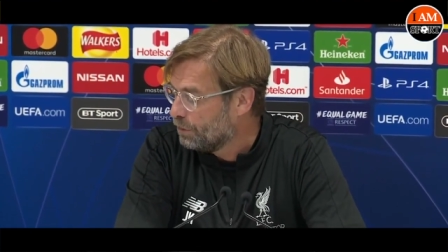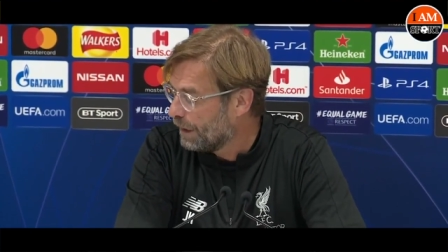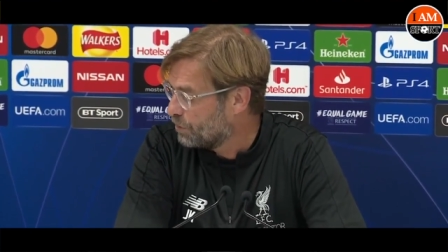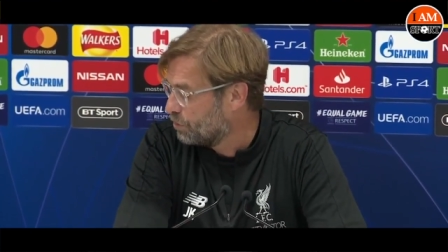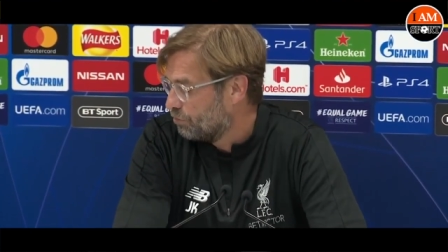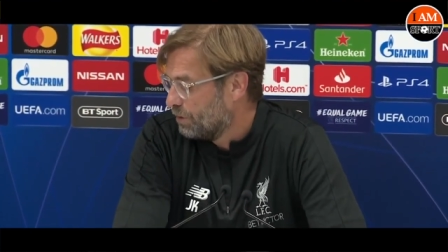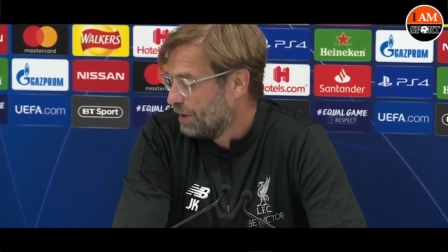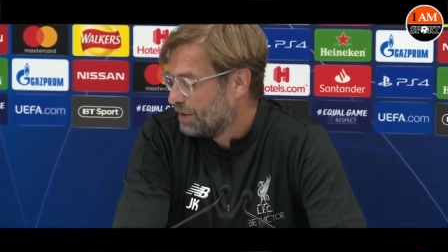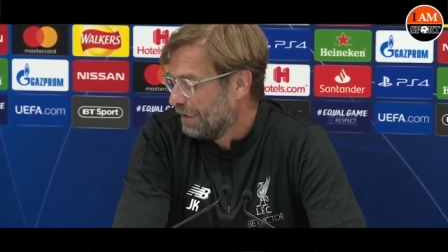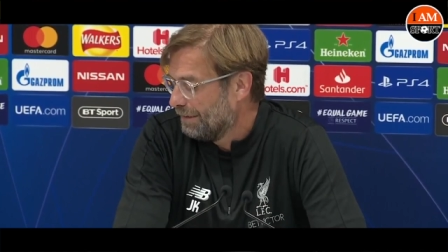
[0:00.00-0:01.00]
yes,
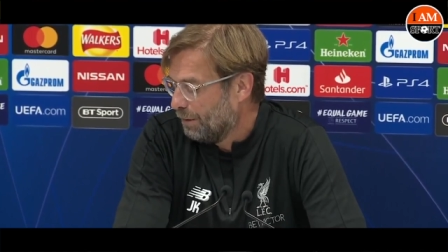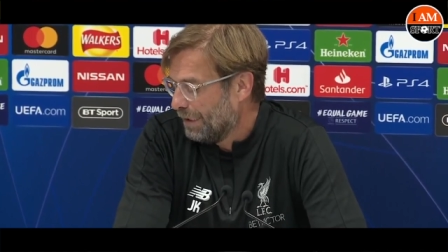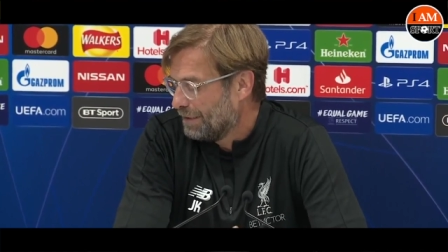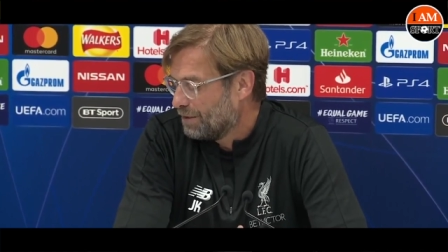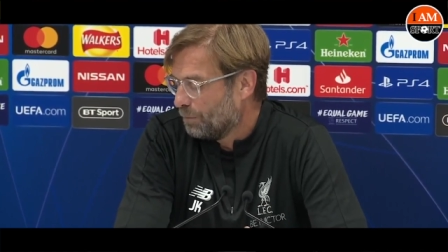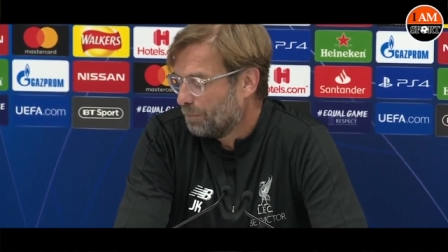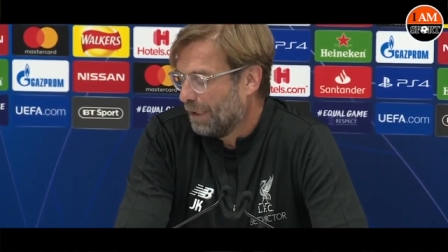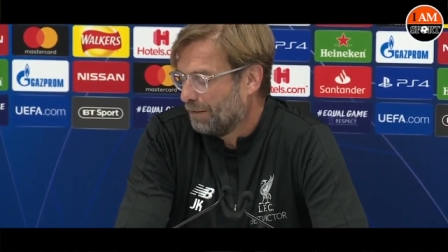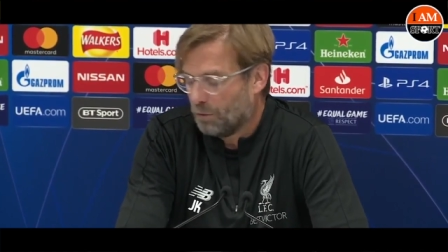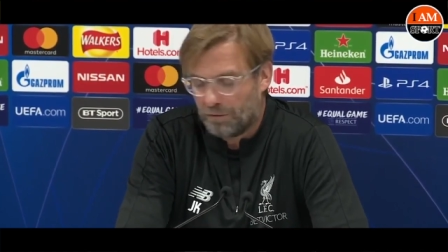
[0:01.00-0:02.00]
it's not. It's not.
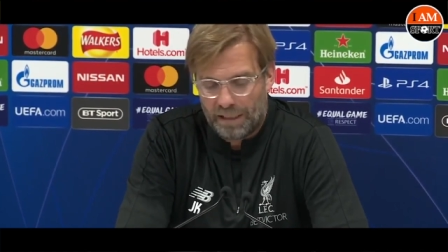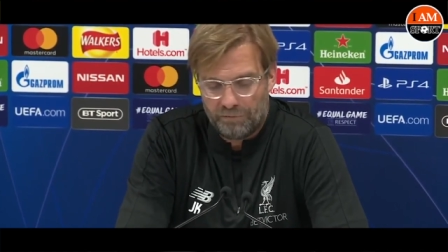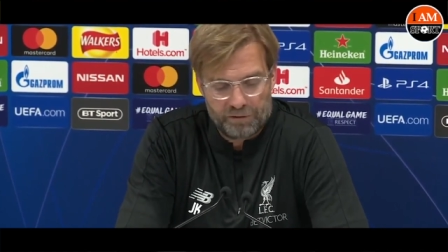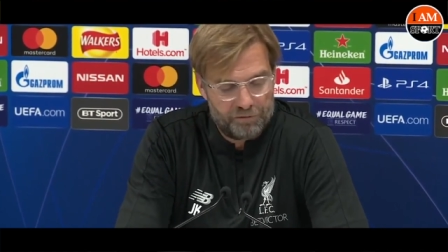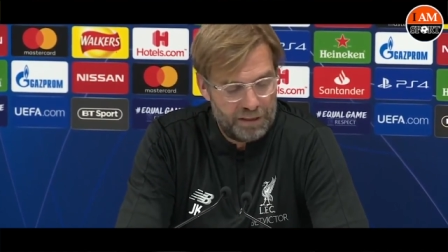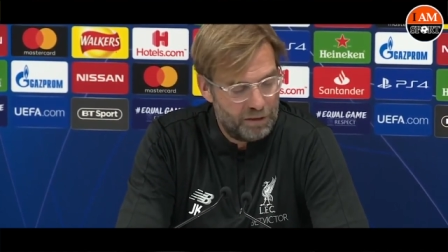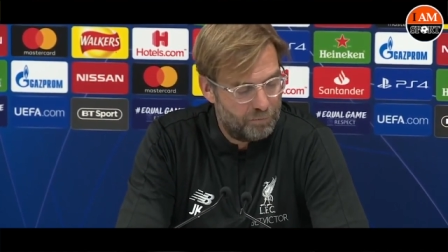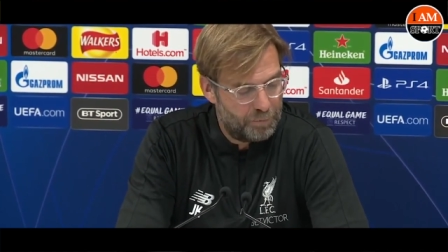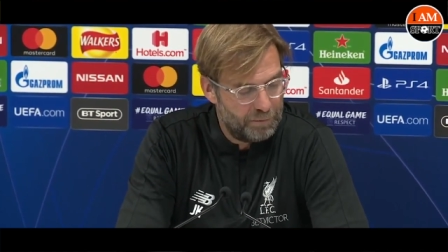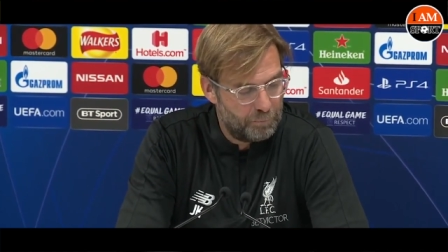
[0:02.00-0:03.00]
I don't have the feeling
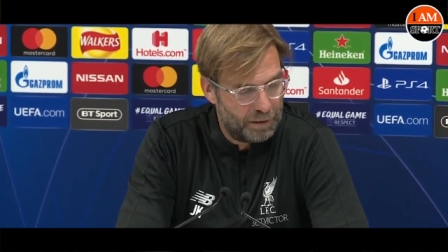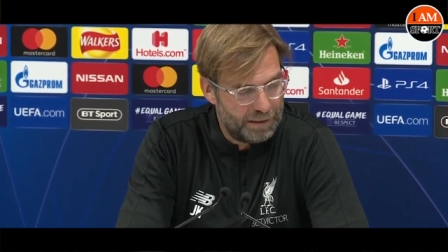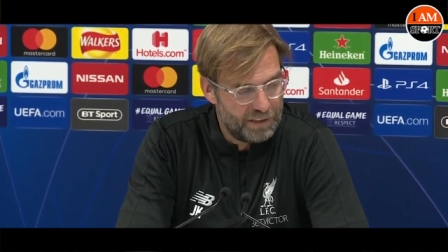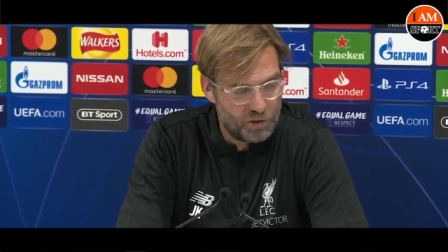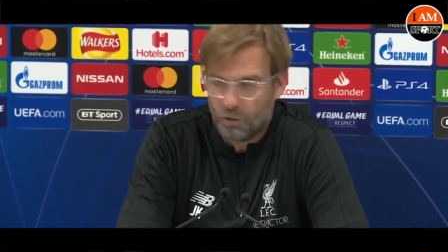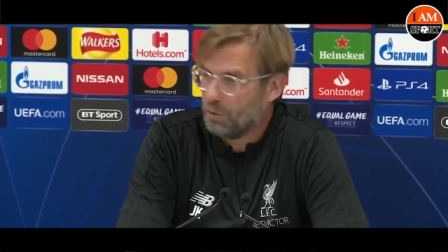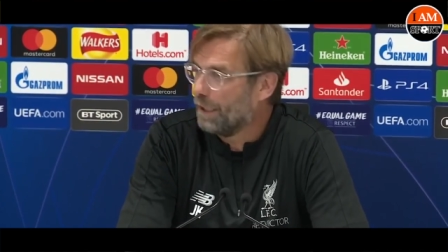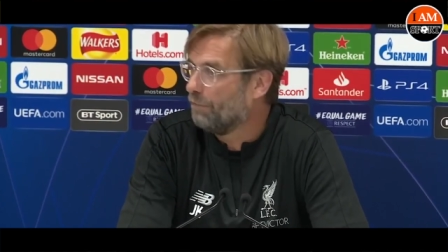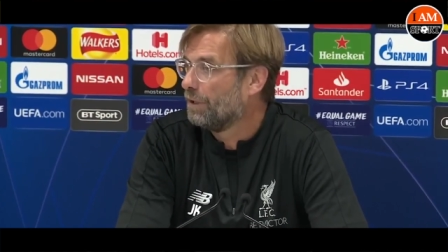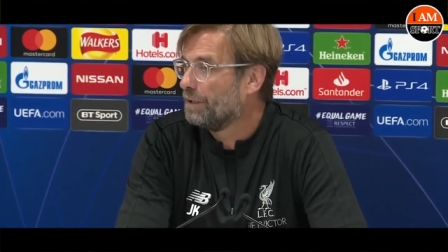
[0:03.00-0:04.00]
of being pleased or
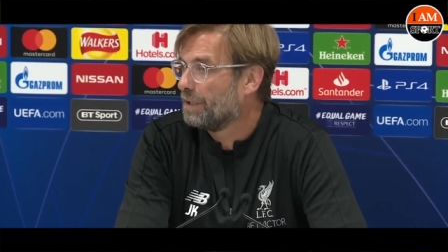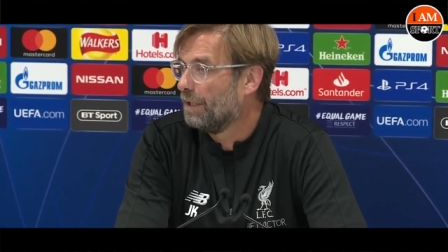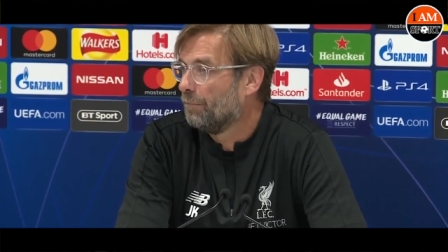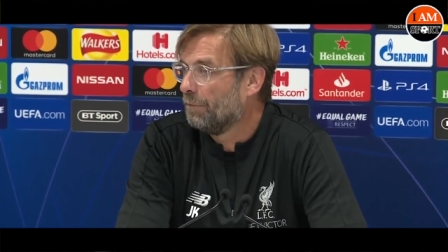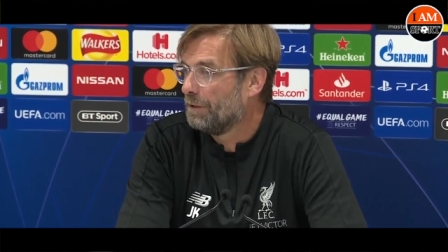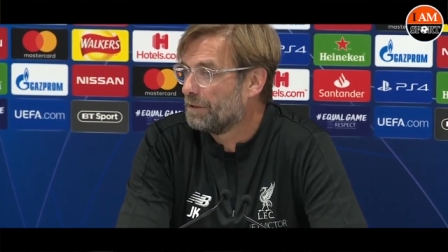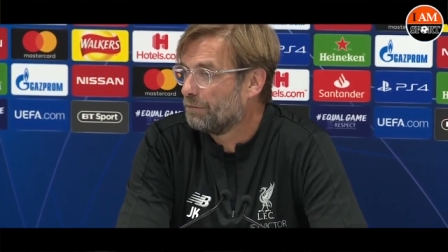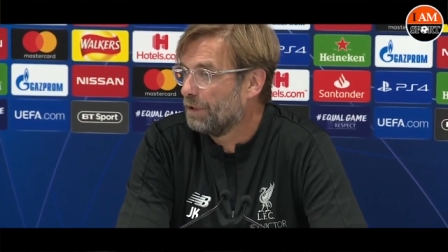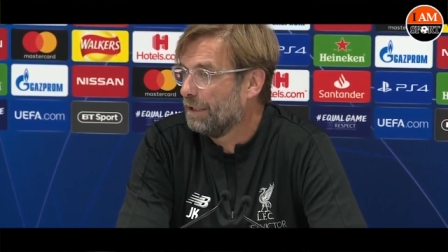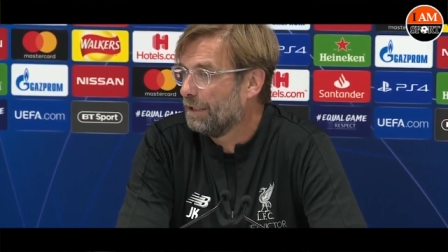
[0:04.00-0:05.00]
whatever. It's um, it's
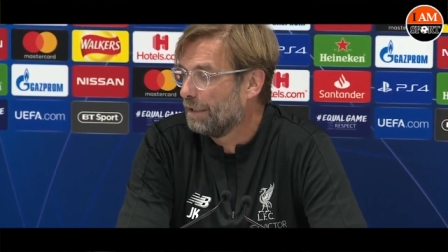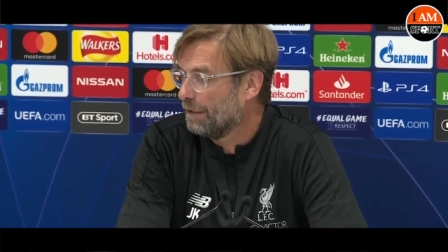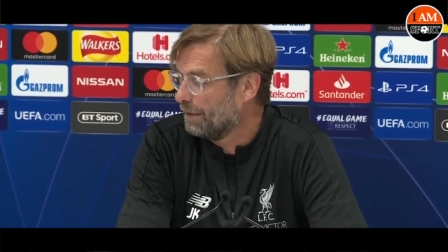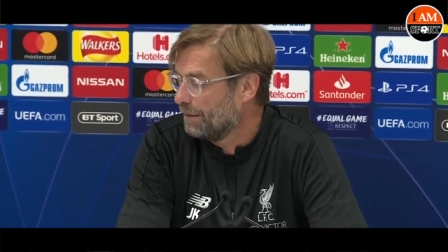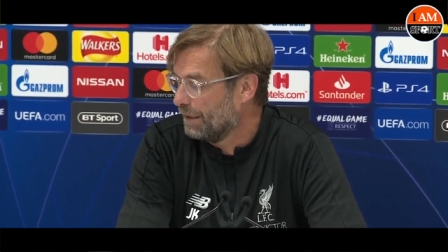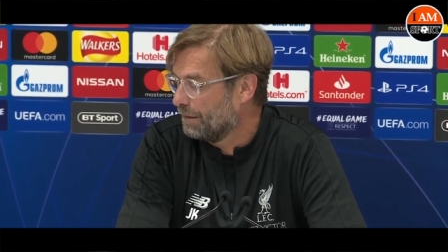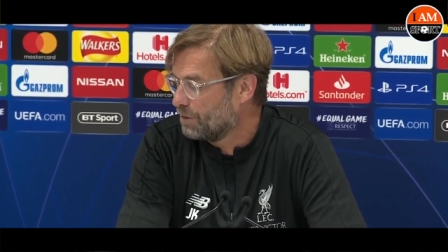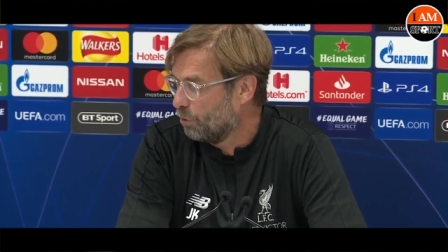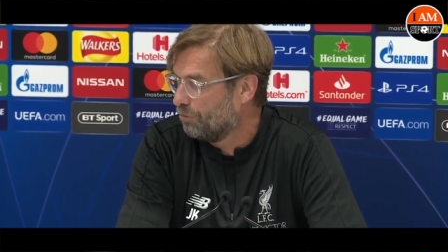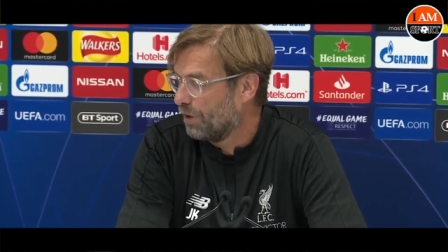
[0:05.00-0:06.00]
really that I think
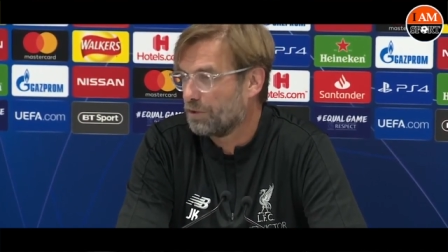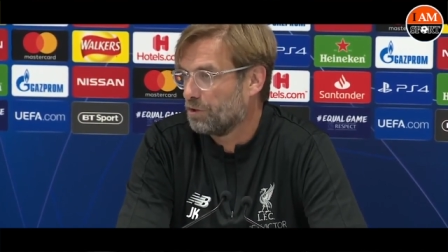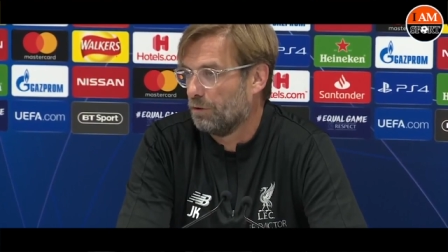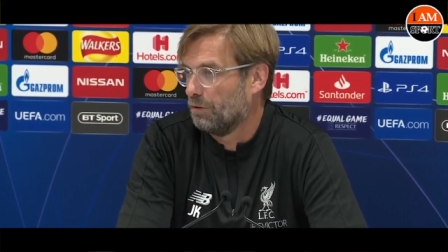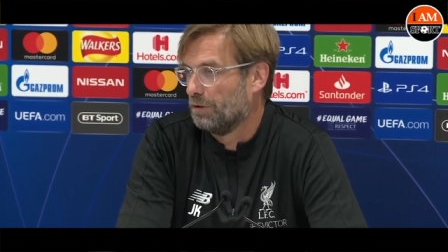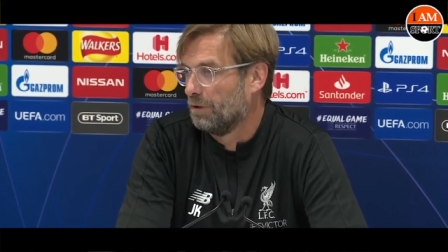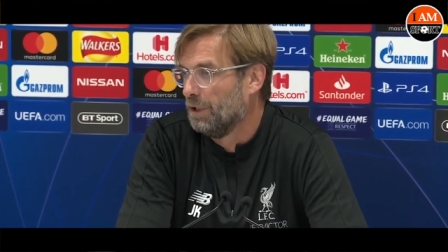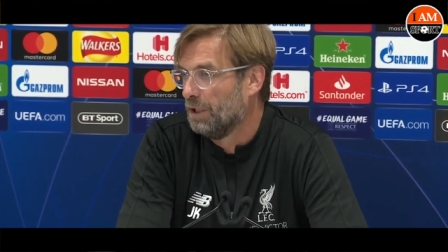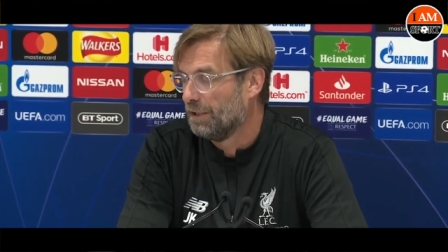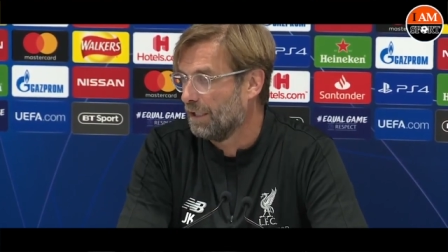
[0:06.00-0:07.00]
so far so good,
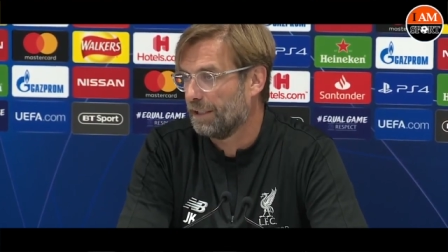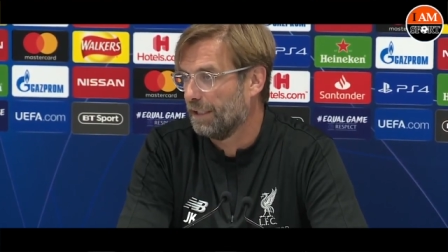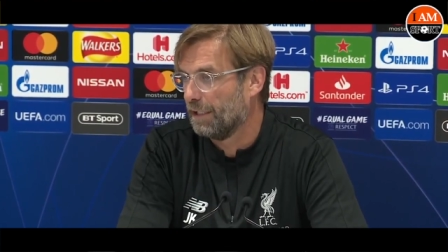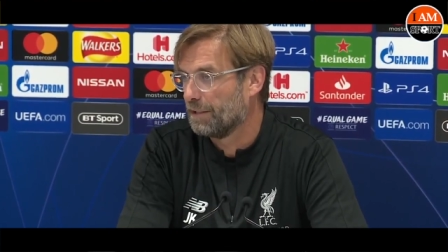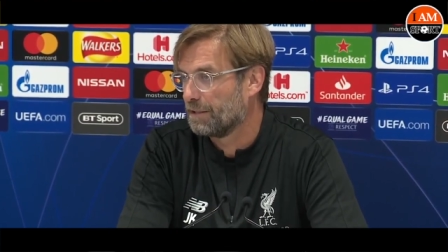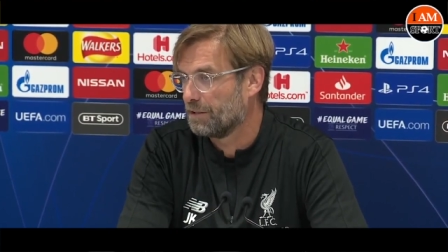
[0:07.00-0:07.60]
nothing else.